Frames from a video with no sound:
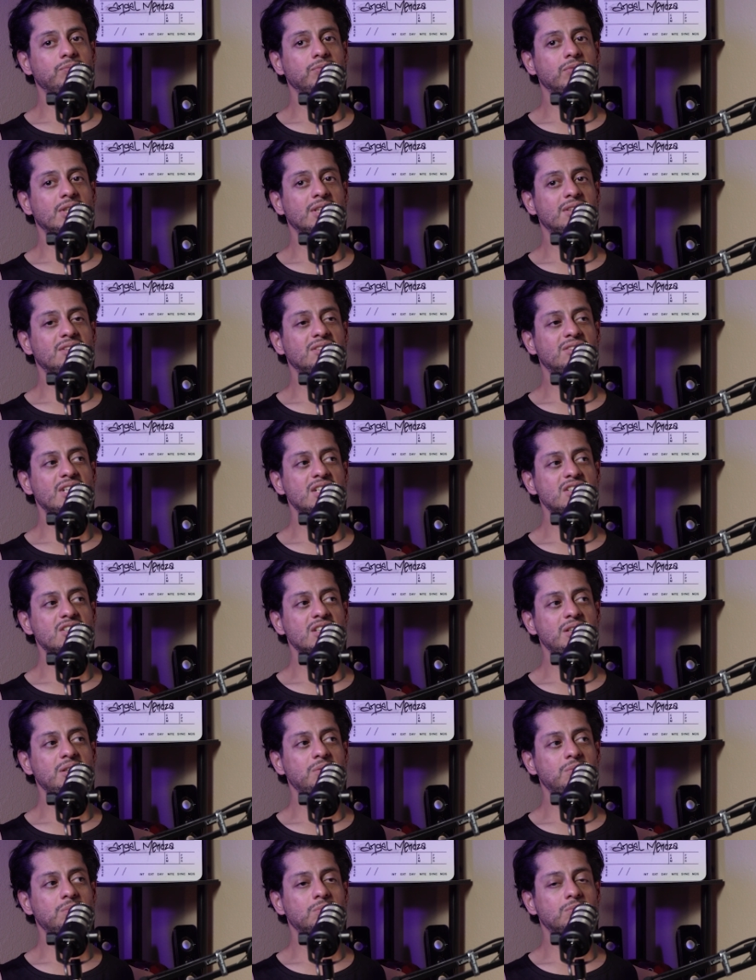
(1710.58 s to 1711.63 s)
That's
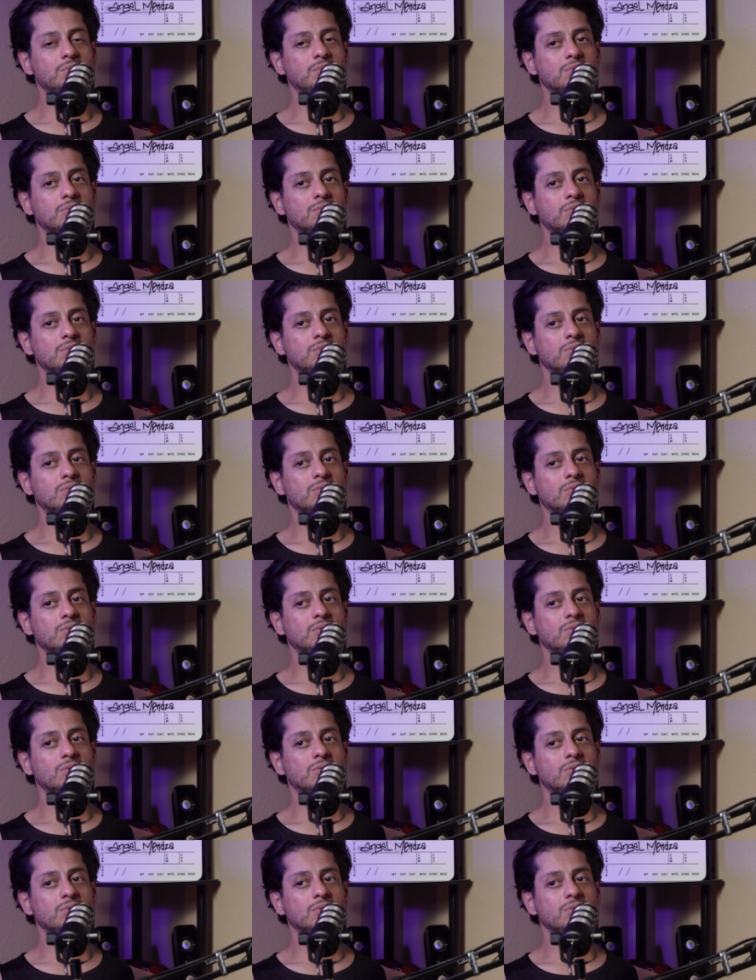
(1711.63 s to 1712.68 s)
essentially
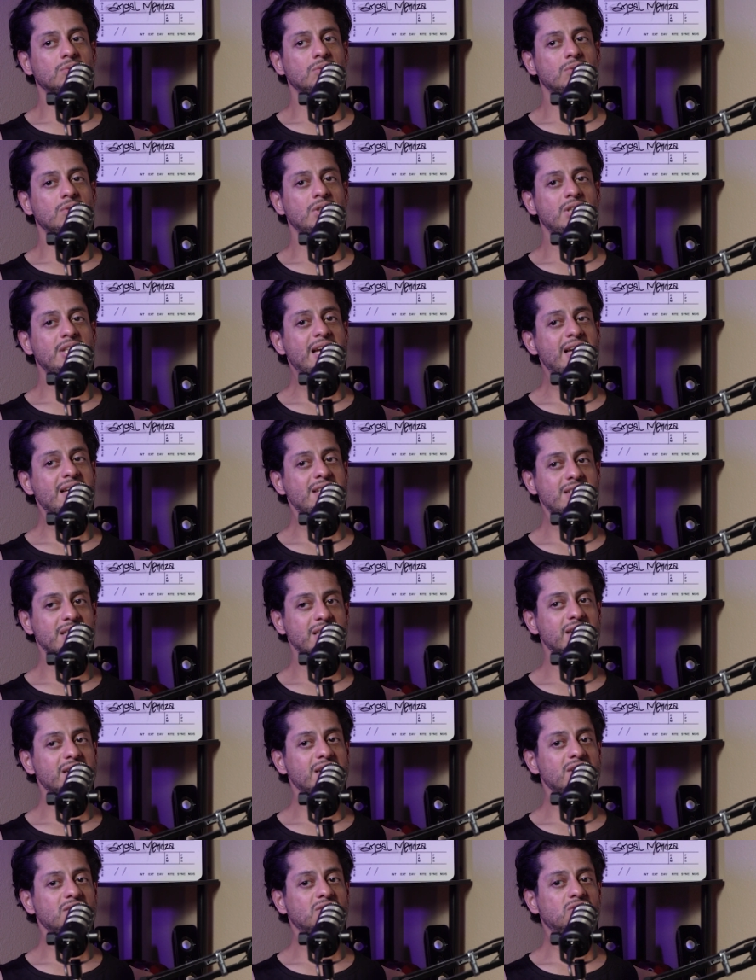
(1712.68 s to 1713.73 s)
the
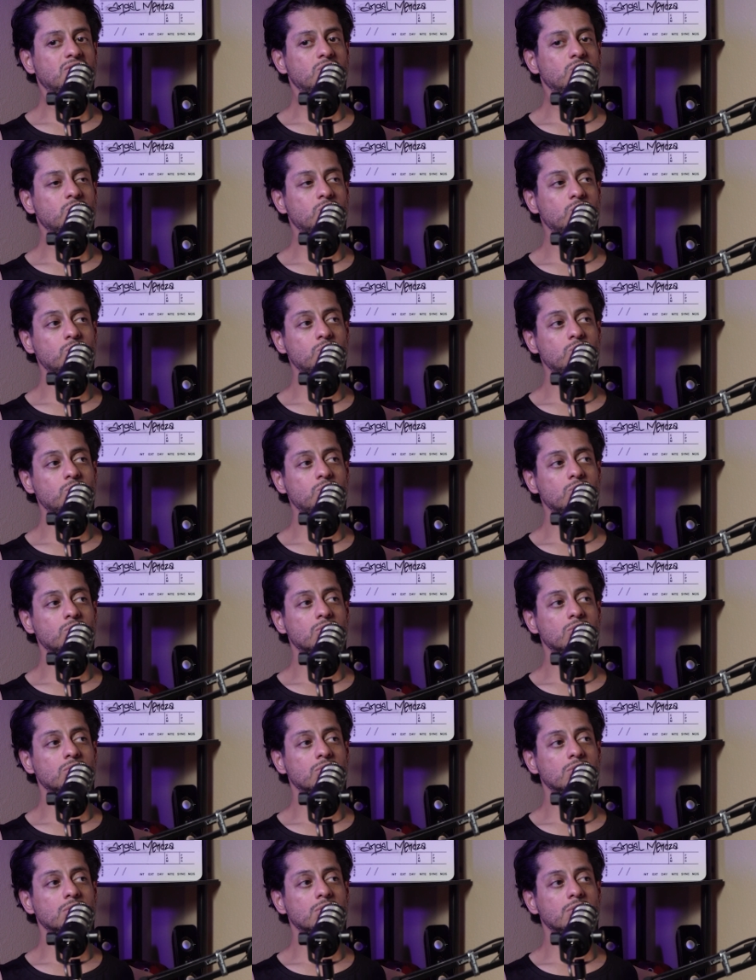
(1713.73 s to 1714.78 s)
idea, is to
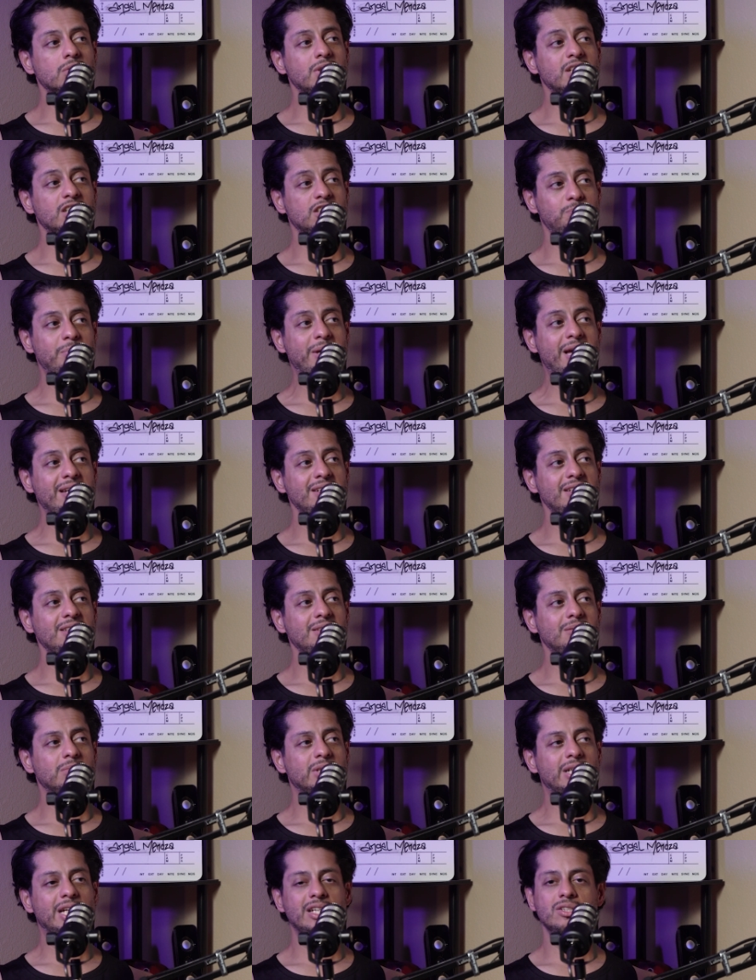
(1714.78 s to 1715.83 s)
expand
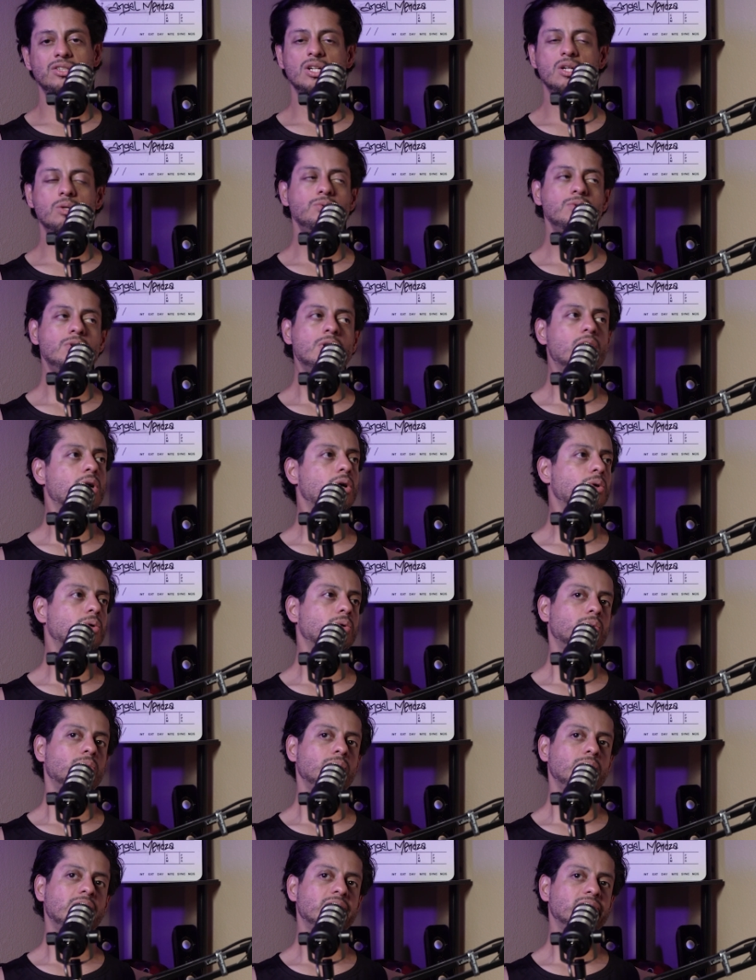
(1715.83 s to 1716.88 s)
it, but I don't
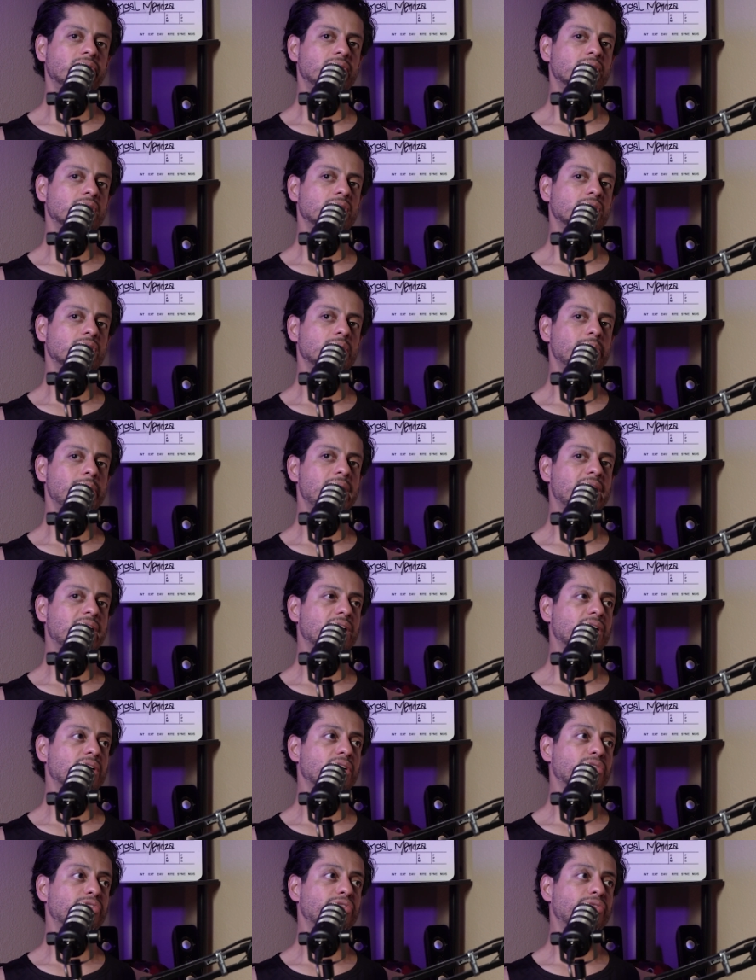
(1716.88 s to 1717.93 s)
know if they're gonna make
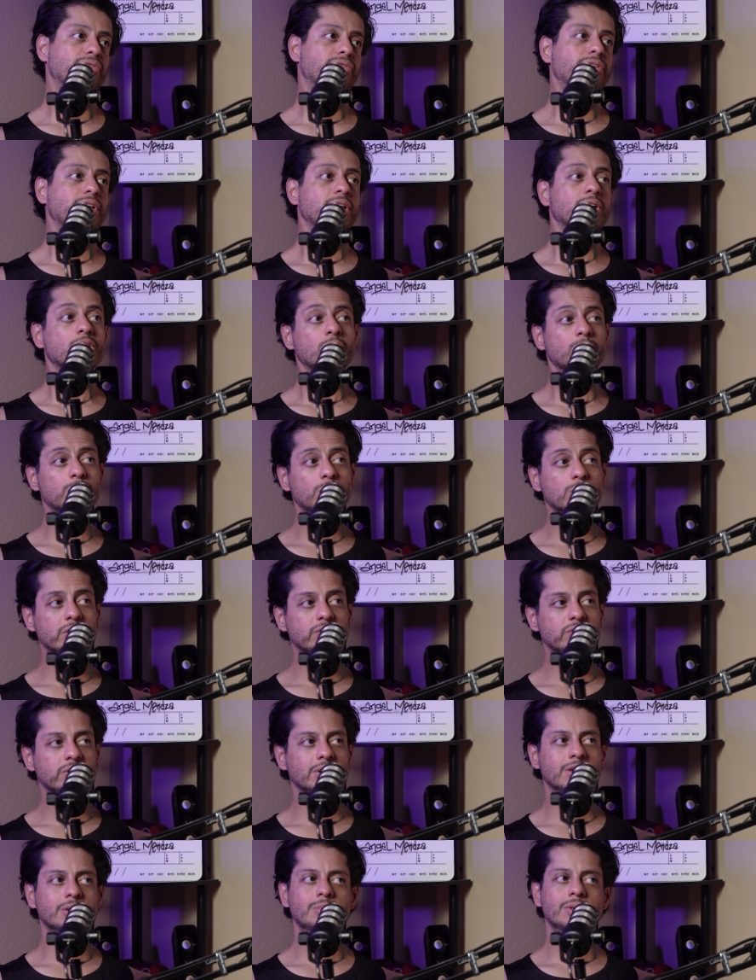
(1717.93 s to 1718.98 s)
it a film or if
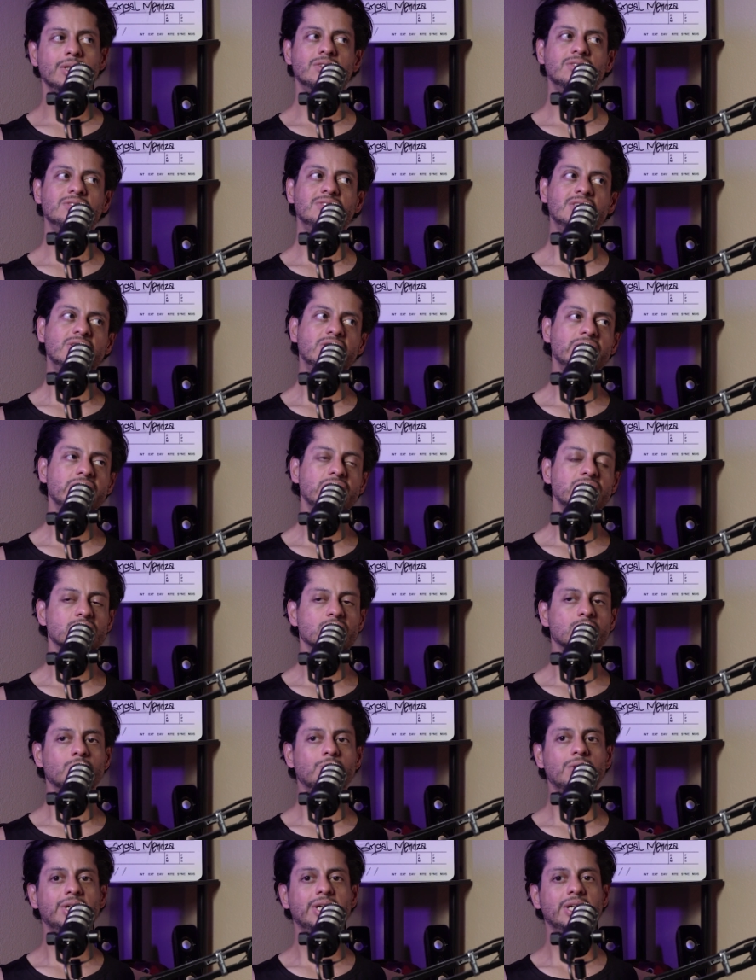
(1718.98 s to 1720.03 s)
they're gonna make it a series
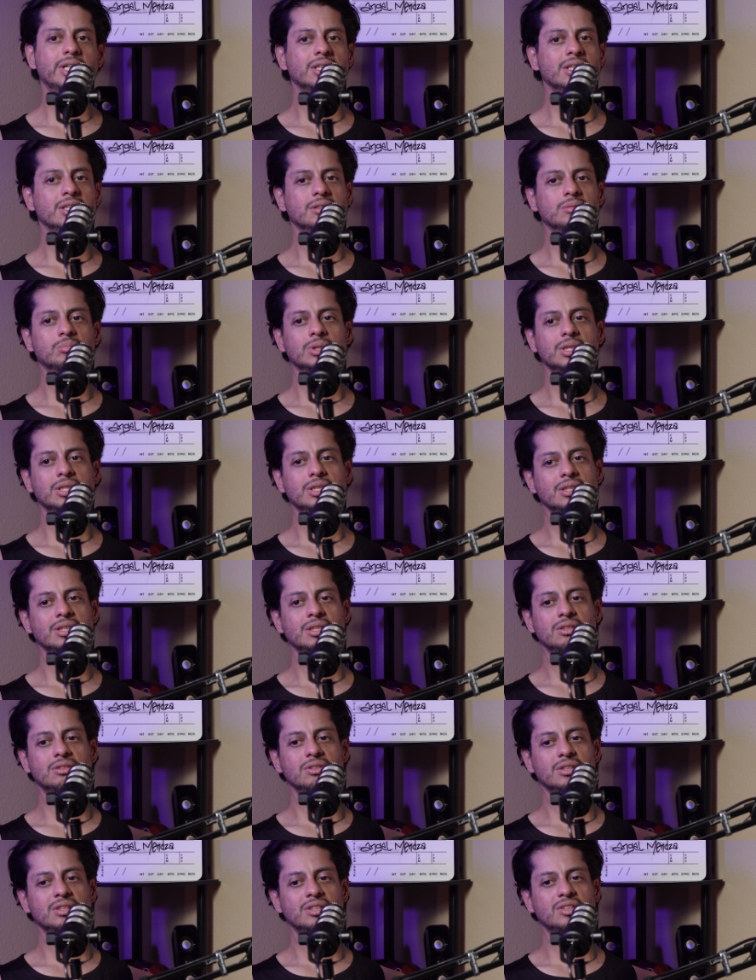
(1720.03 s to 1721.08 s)
or what. But
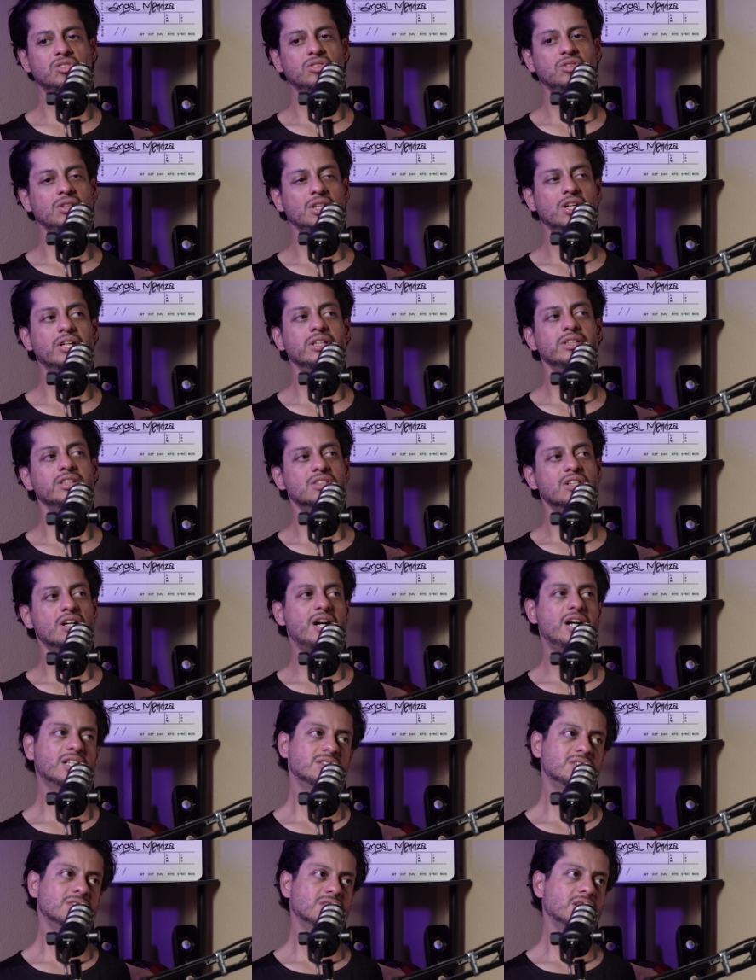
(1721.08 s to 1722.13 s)
it's they're in the
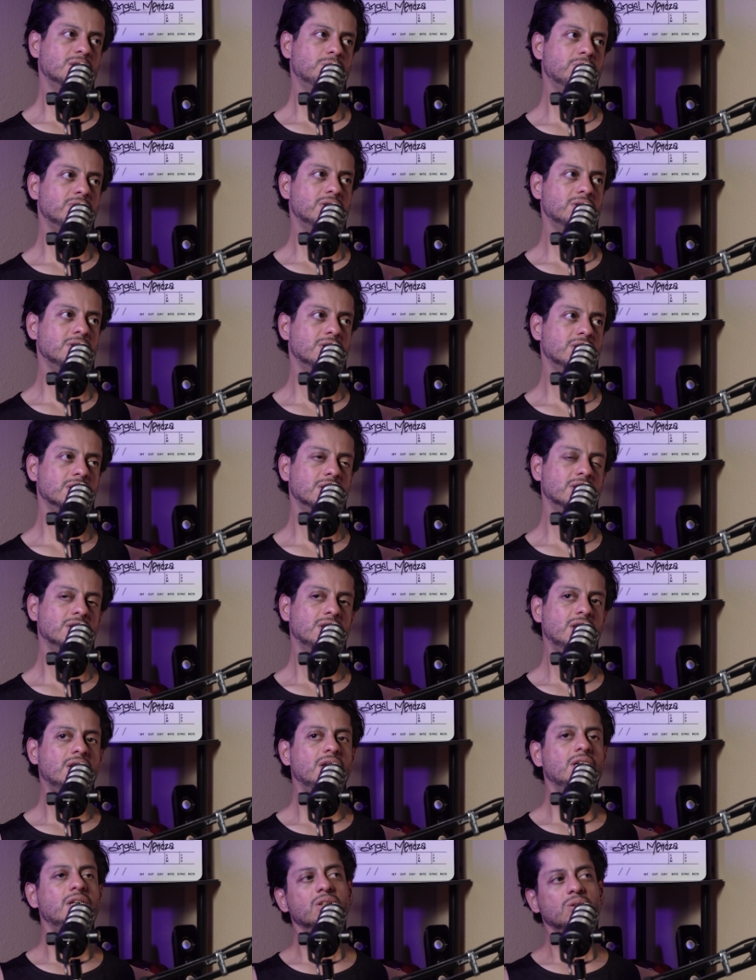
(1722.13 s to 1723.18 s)
talks, like the
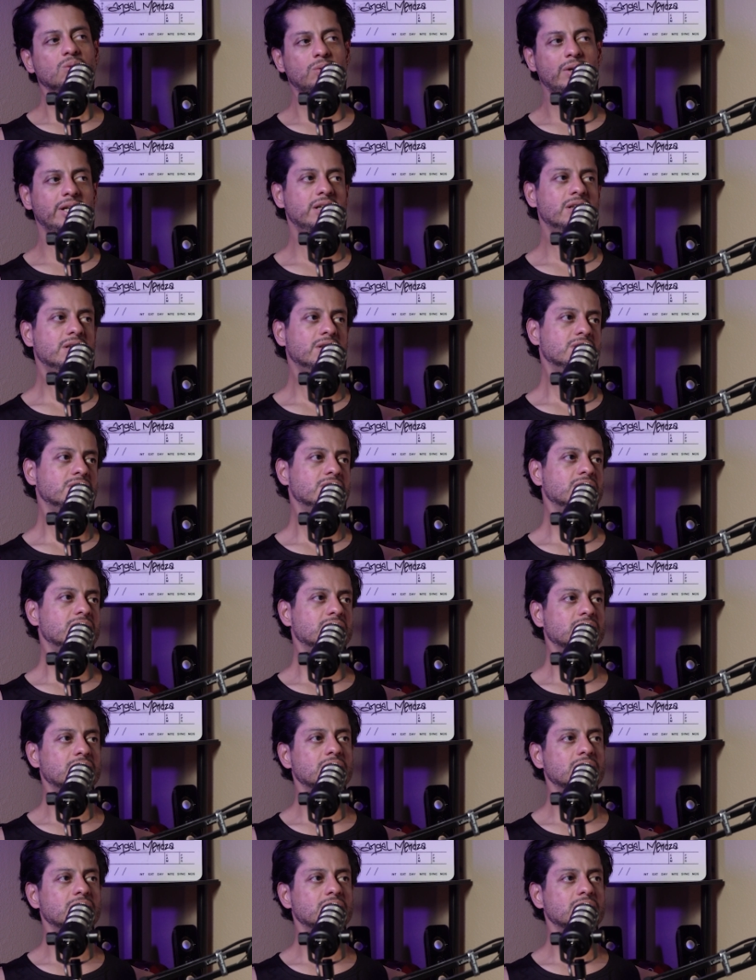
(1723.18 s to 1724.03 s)
writer